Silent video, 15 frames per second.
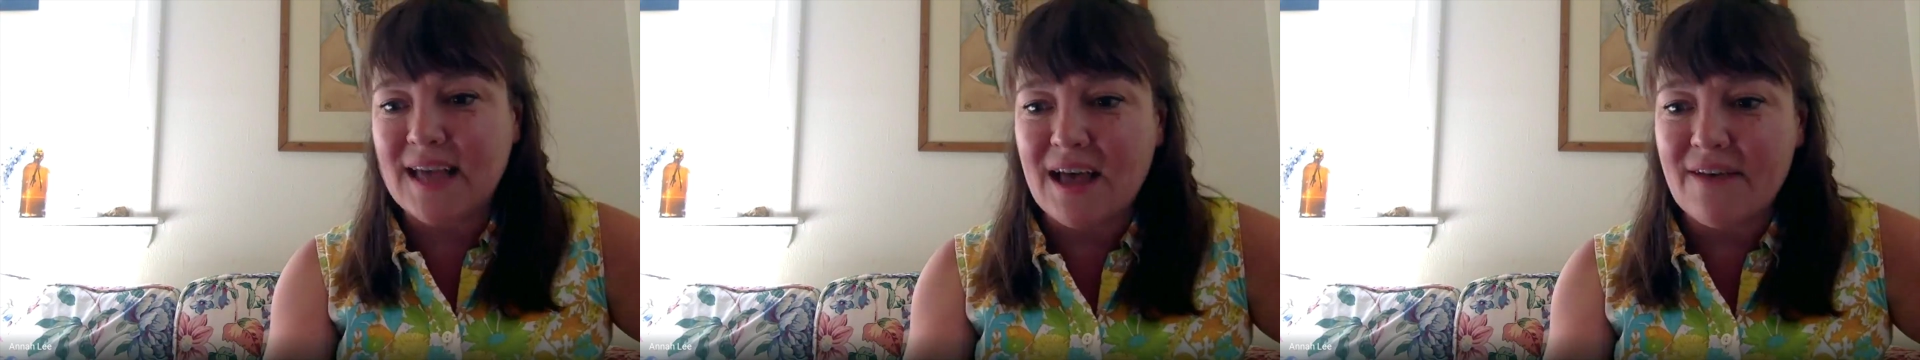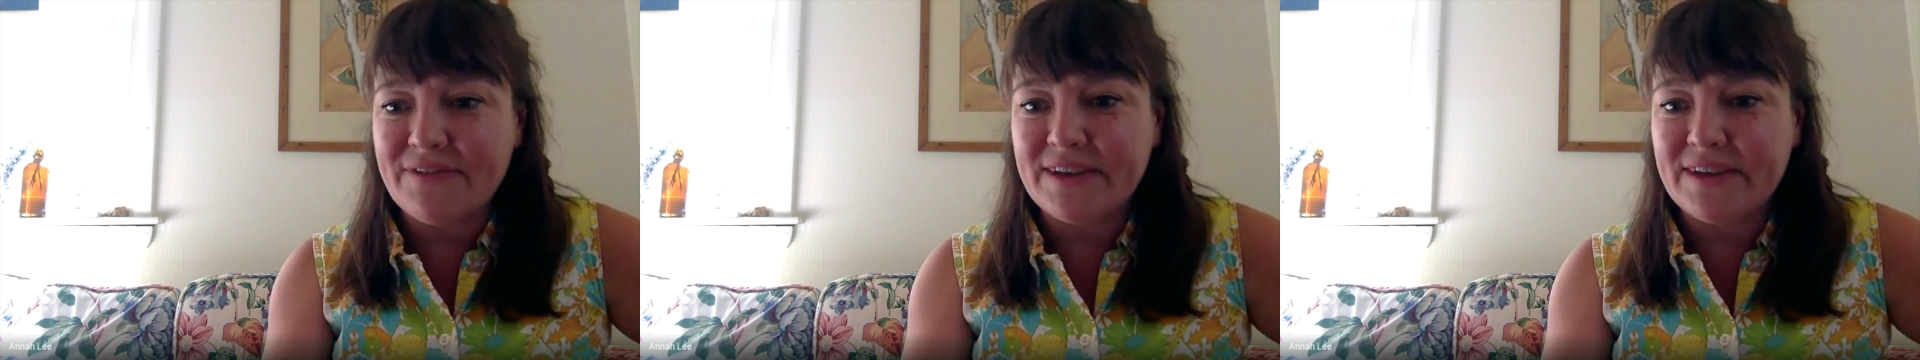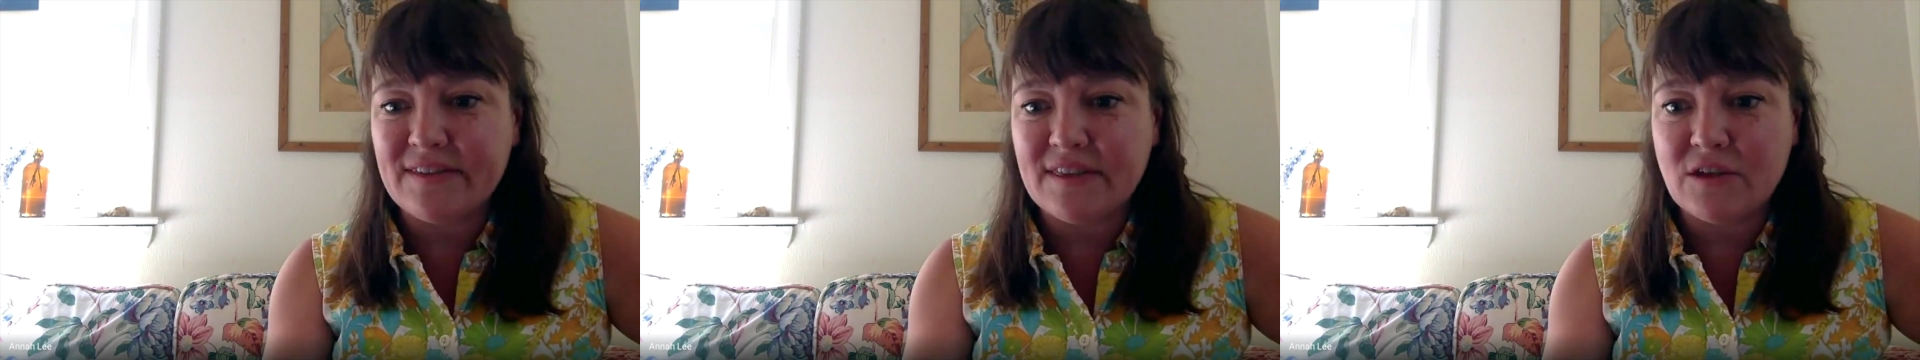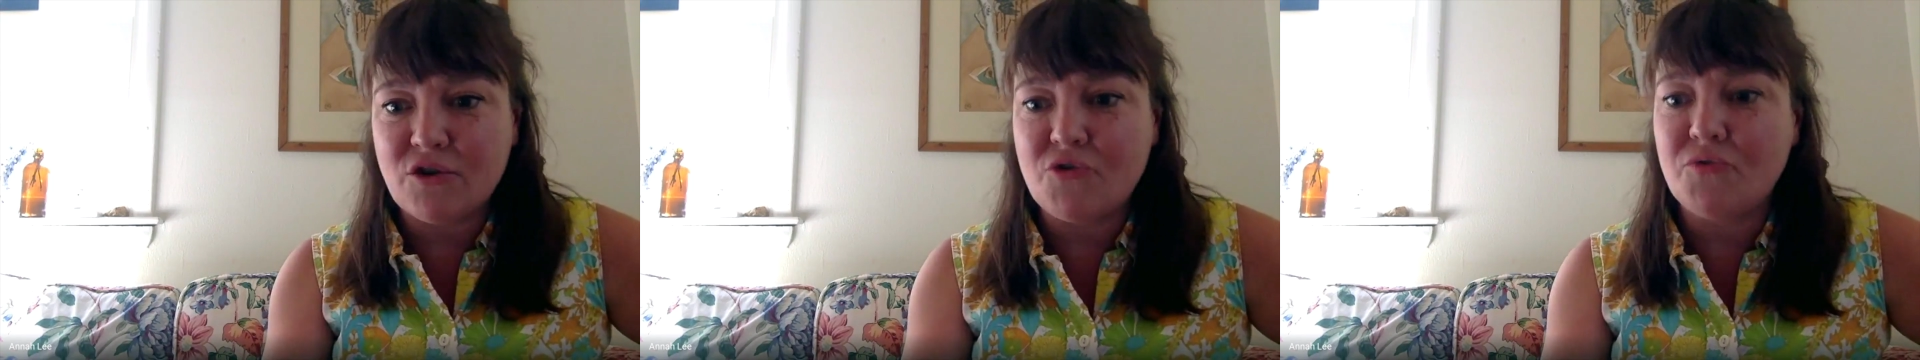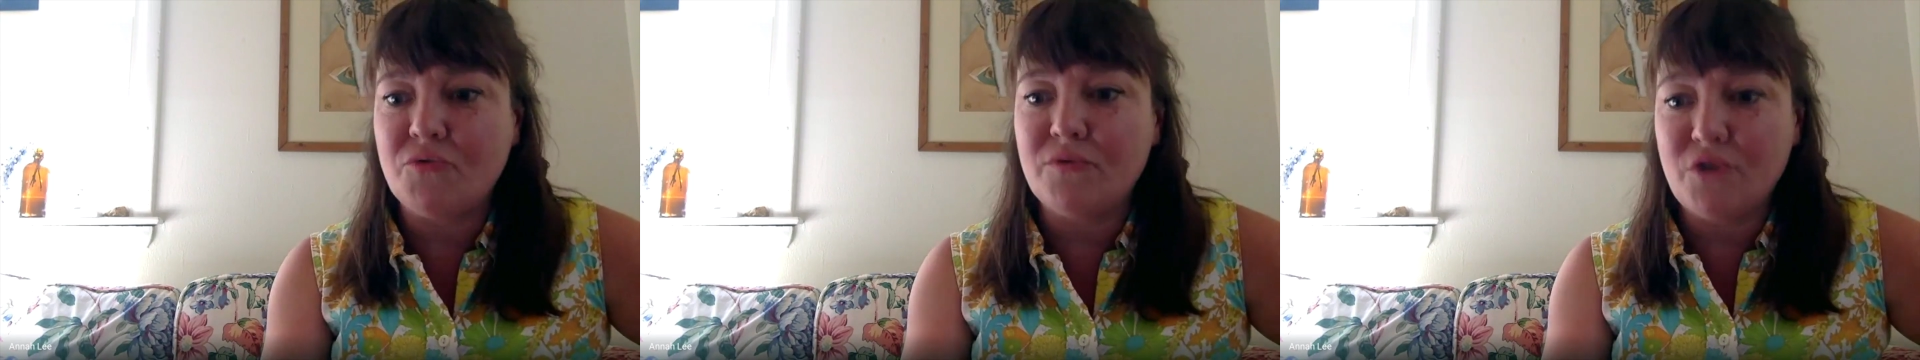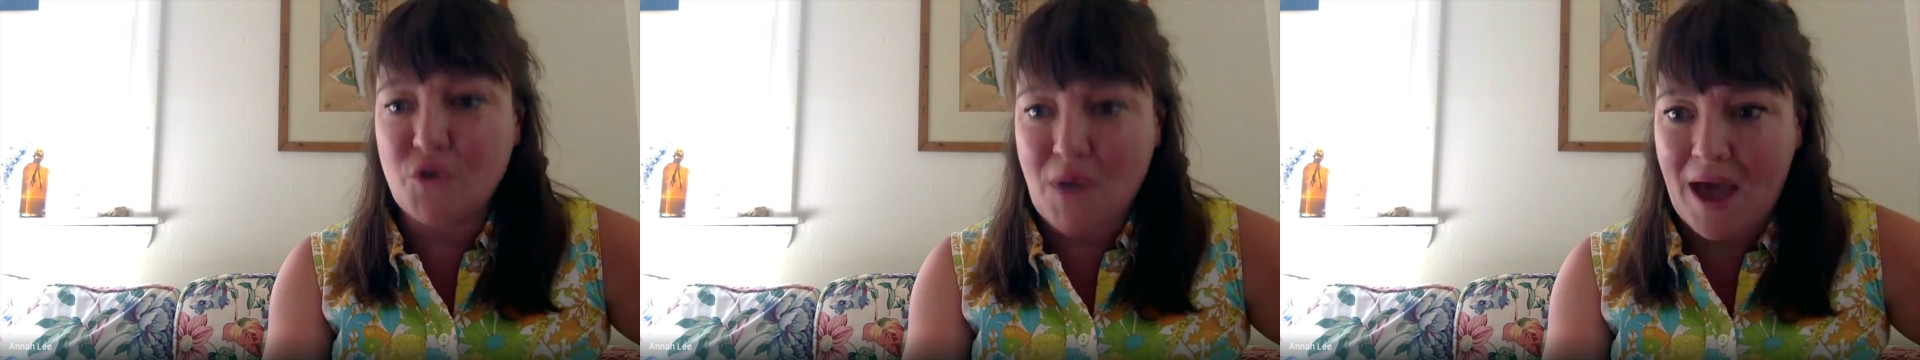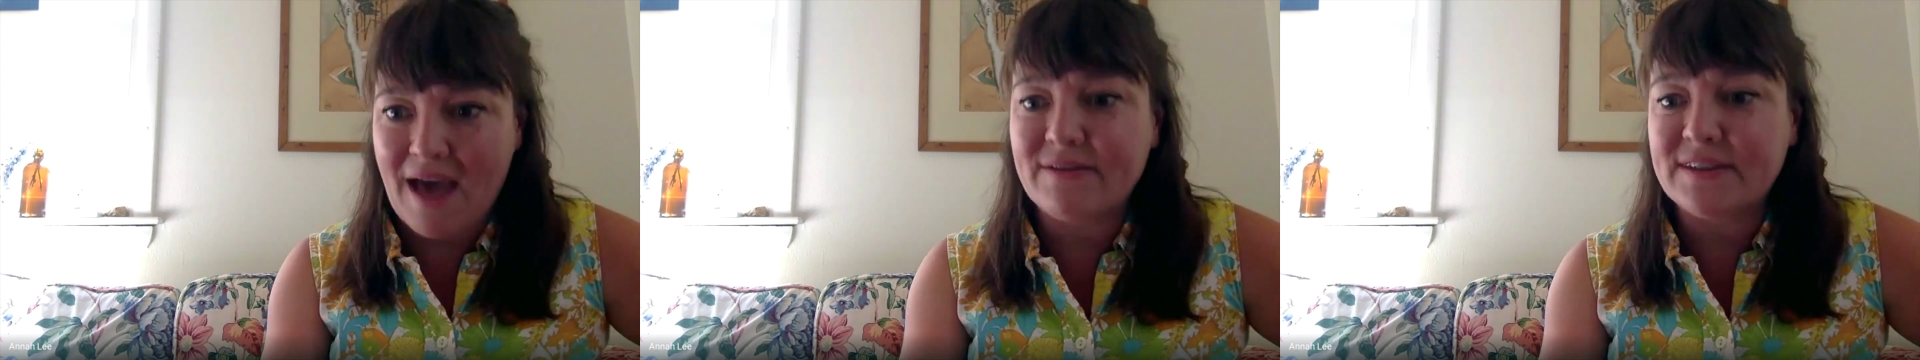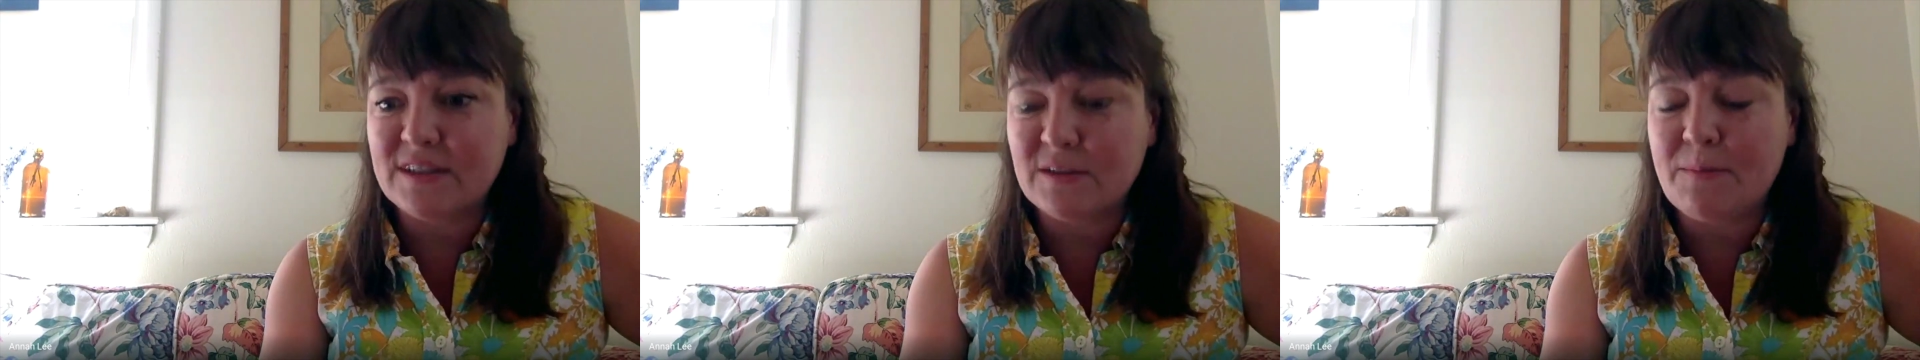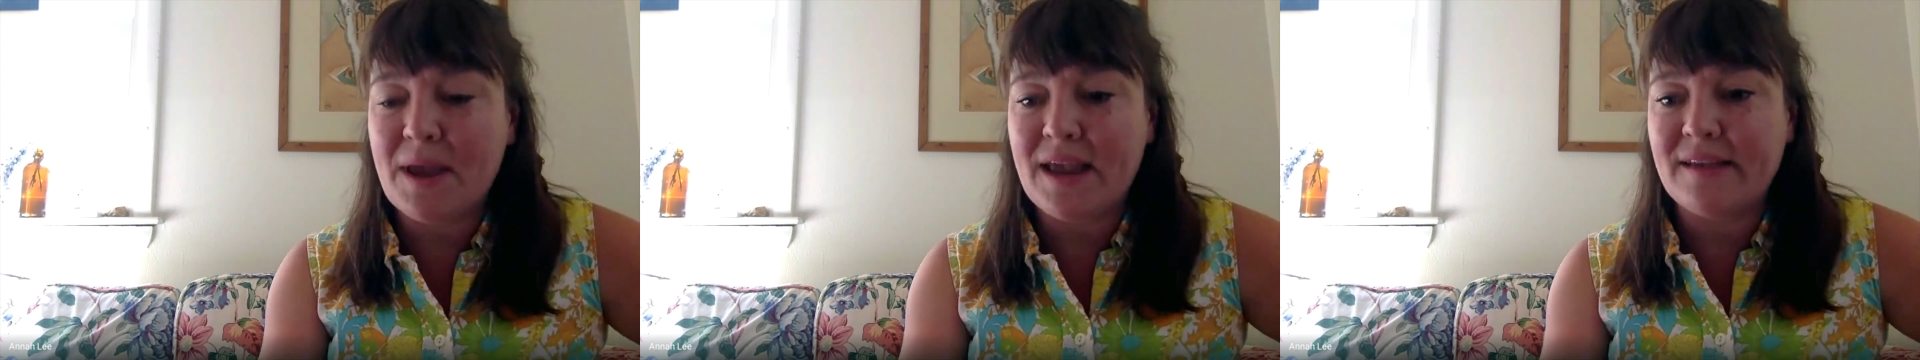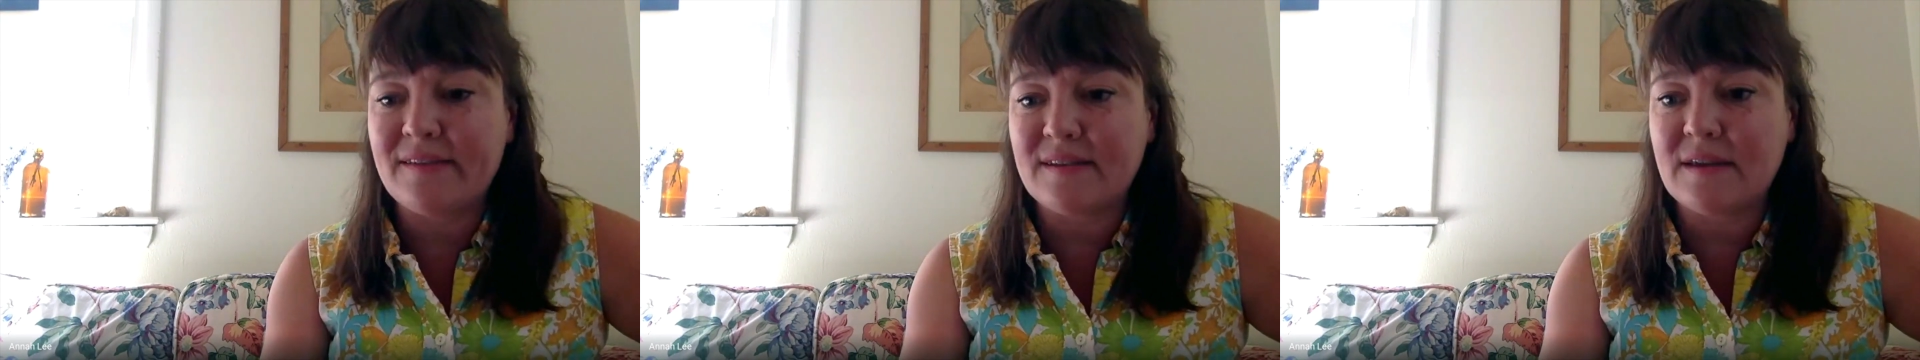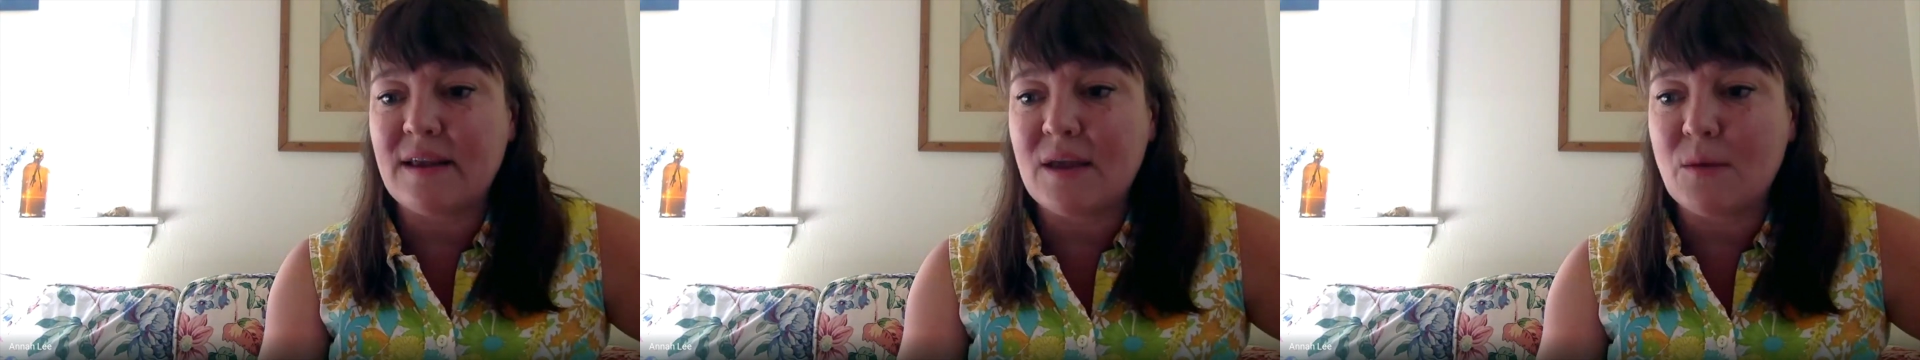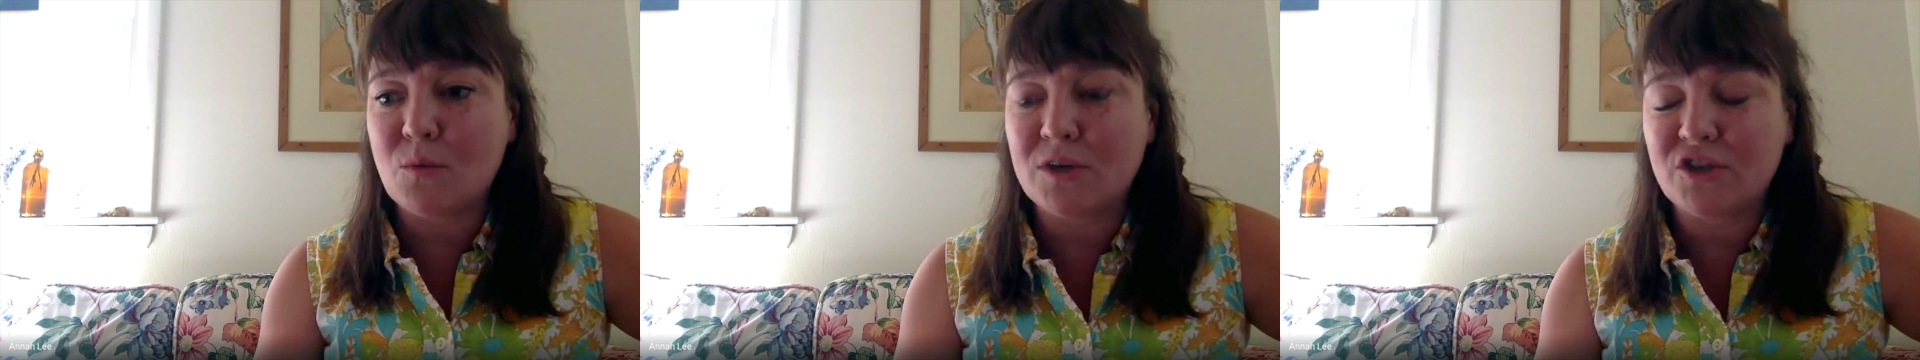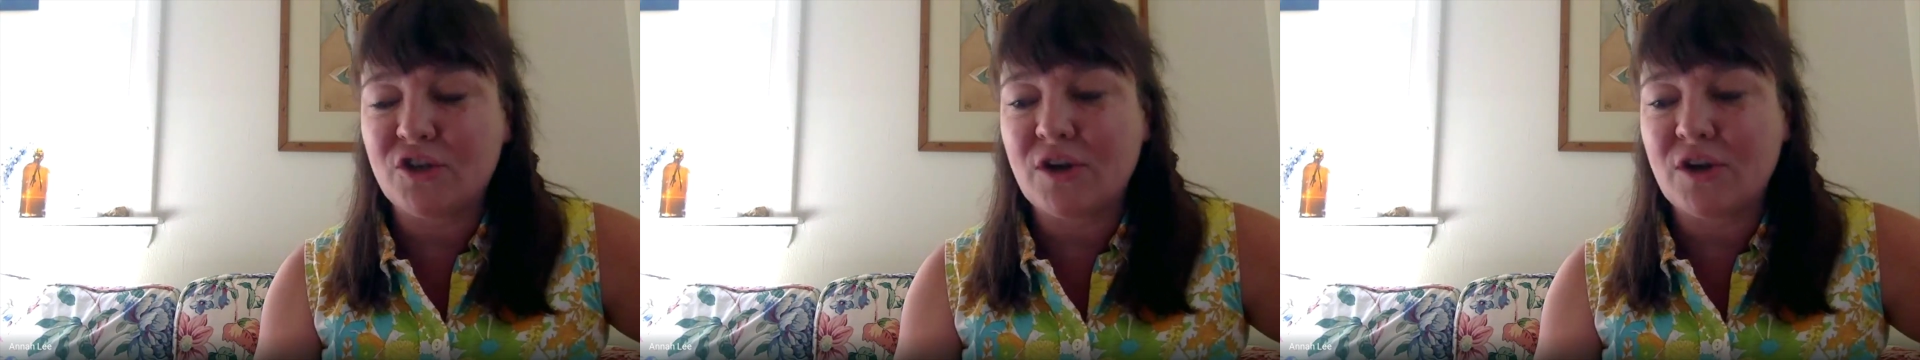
Obviously, you have a space in which